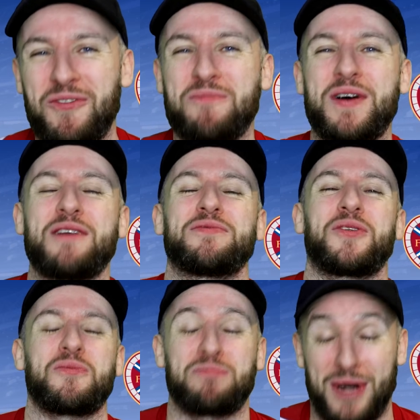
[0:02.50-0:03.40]
we're back for
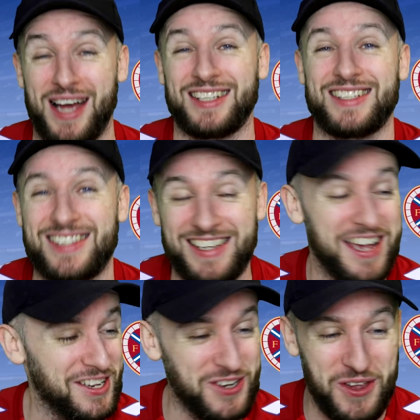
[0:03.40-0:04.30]
the brand
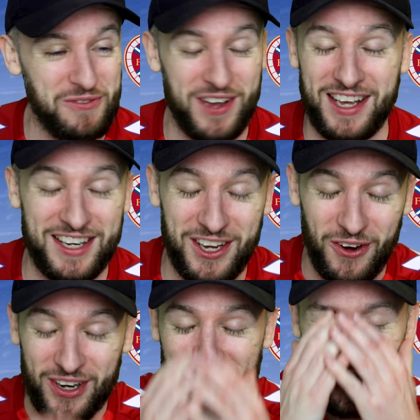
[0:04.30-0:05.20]
new
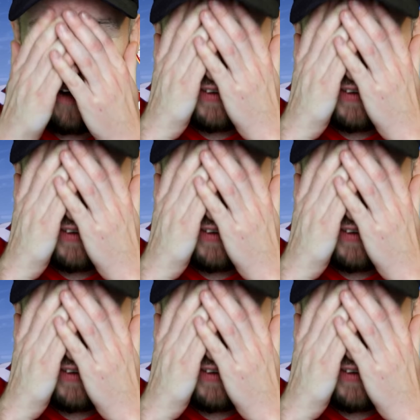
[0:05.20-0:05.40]
video. And you know, I